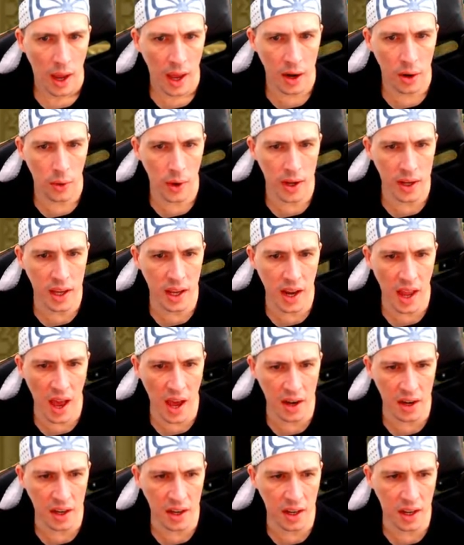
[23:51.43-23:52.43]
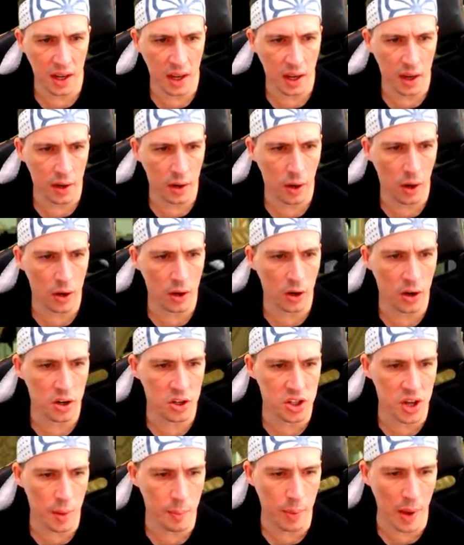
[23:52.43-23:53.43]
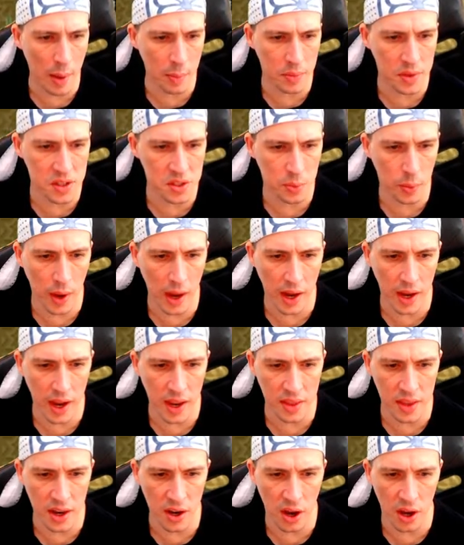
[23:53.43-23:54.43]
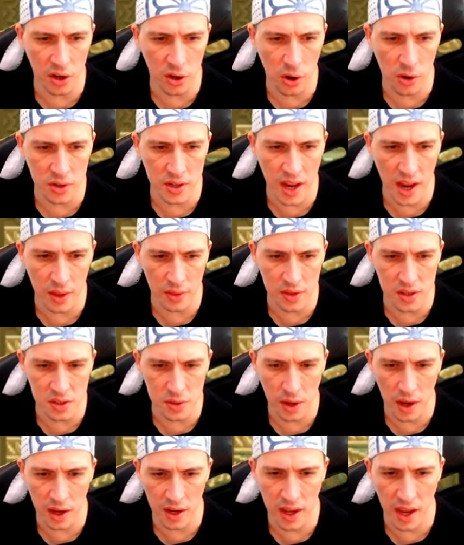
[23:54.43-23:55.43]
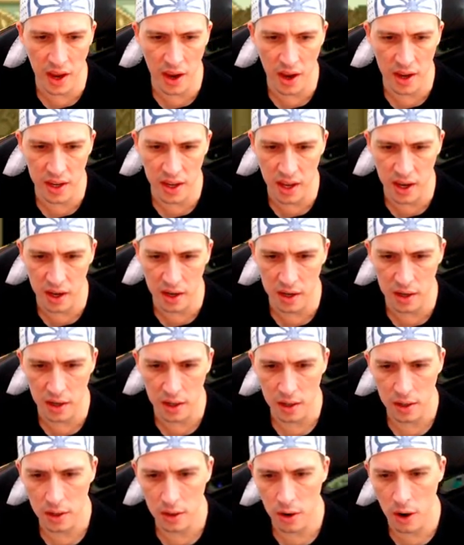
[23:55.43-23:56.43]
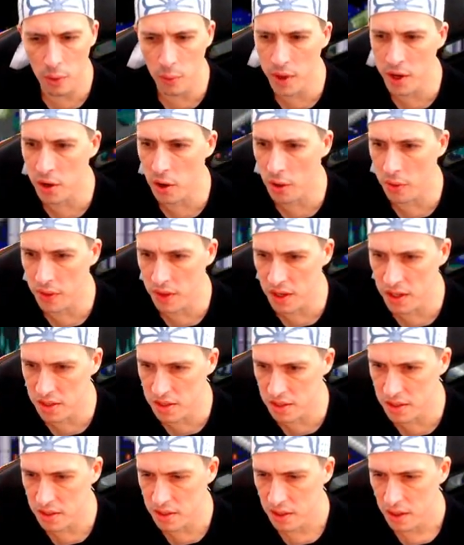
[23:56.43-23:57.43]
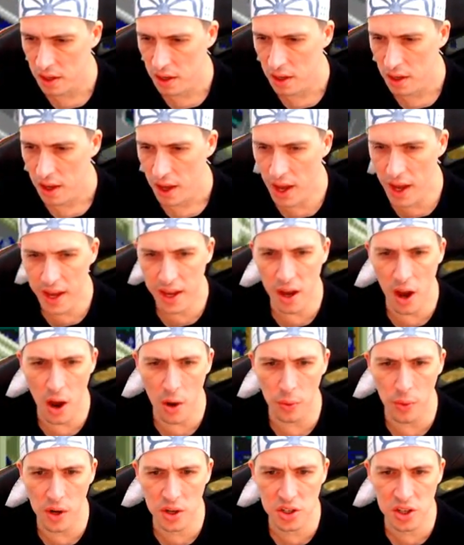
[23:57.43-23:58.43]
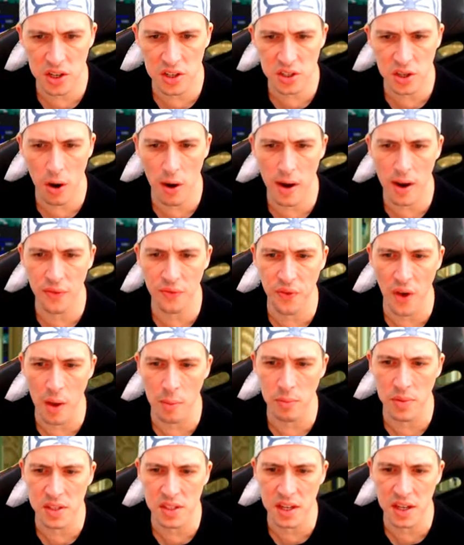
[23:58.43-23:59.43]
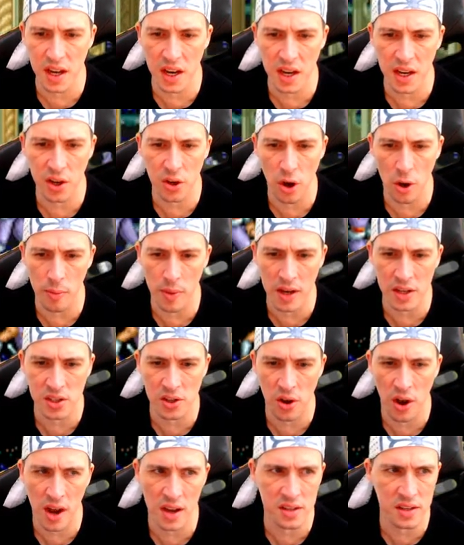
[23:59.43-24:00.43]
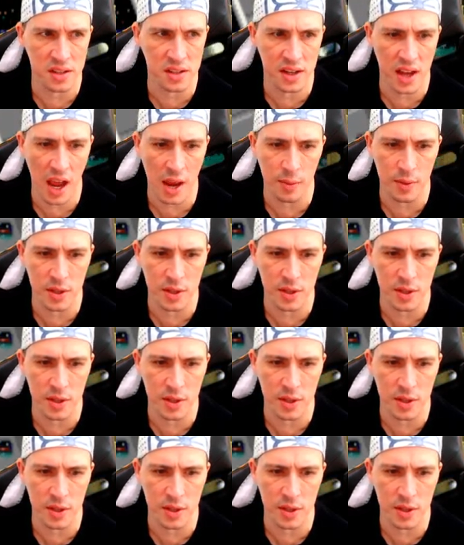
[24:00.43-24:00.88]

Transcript: do I get out of here? I've got to jump up this way, and then I go down this. Okay, I get it. Alright, we got this. How you going, Richard? Sorry if I'm missing any comments, guys. This game is